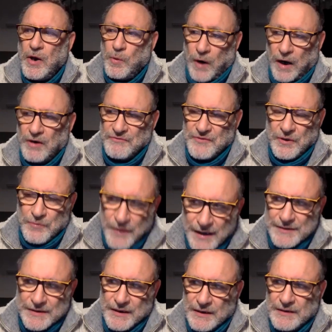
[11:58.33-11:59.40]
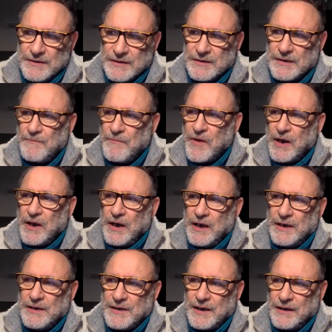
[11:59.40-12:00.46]
One of the reasons
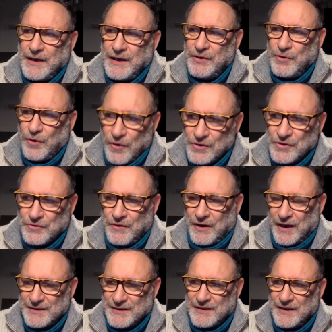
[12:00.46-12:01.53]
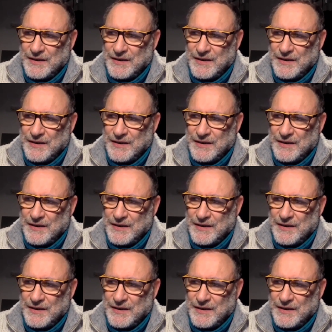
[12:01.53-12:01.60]
is that they don't trust